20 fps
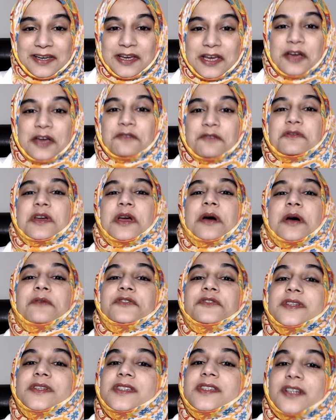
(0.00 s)
We have to
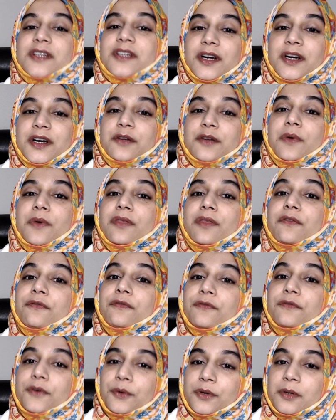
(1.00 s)
start with
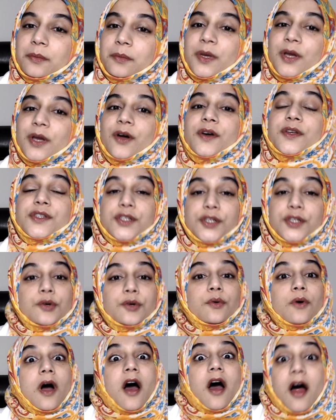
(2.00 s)
food because you
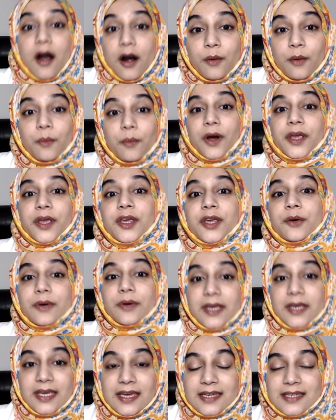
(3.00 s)
are what you
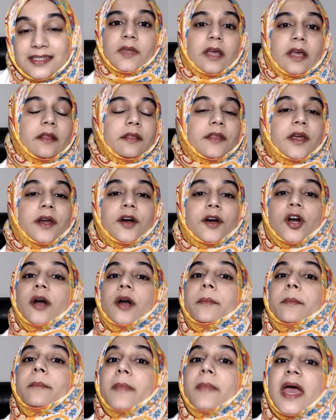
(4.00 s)
eat. There are
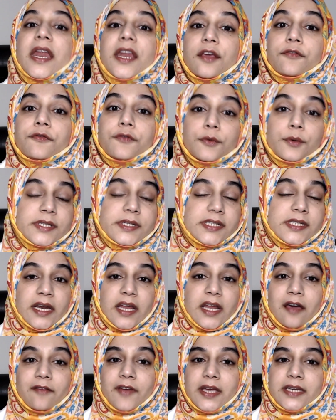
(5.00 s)
many foods that
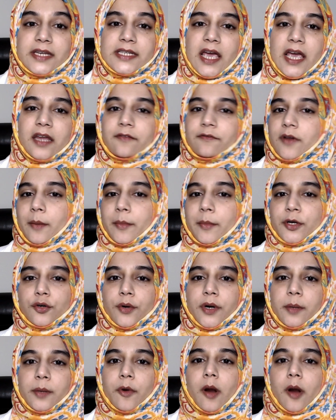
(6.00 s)
have anti-inflammatory
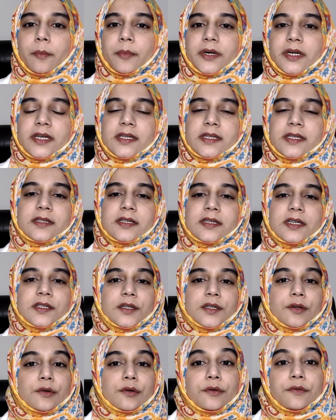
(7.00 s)
properties. These
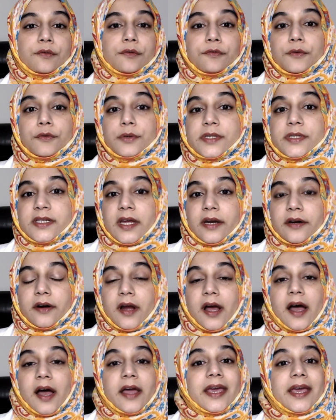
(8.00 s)
include foods that are
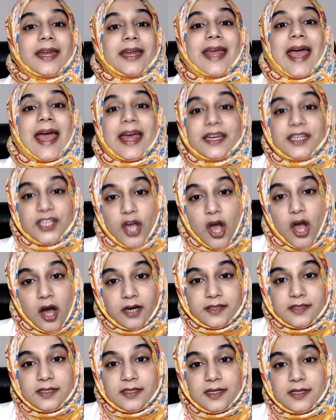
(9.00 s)
high in
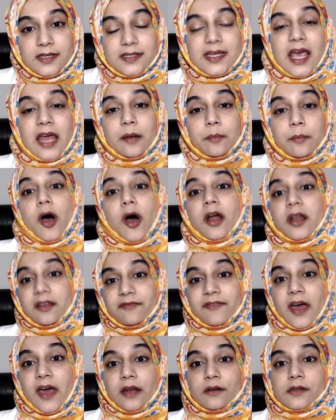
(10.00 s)
antioxidants and
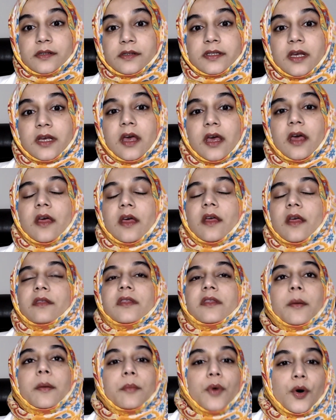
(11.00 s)
polyphenols. The
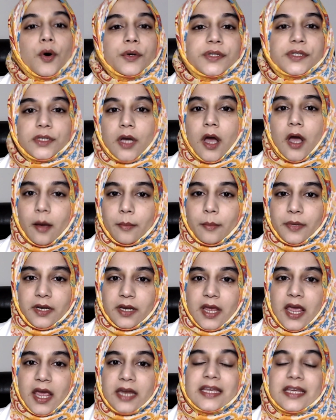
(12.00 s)
most common
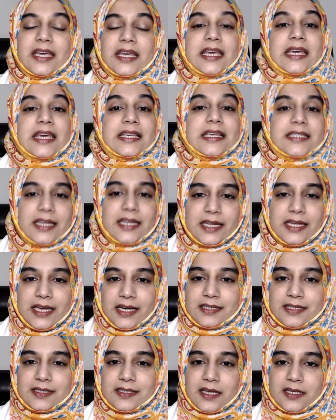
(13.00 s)
and easily
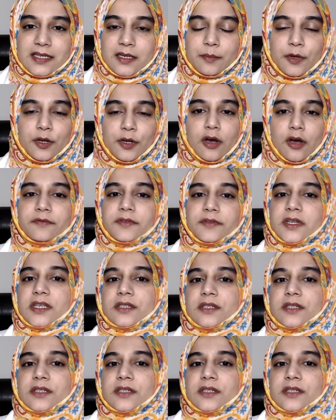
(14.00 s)
accessible of these